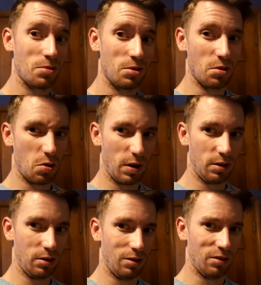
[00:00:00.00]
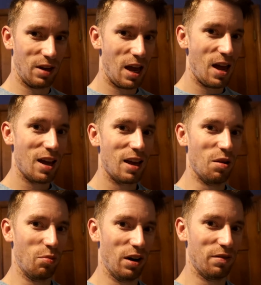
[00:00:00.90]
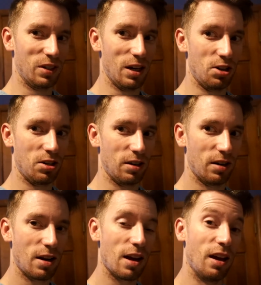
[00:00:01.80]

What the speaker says: do a quick little improvisation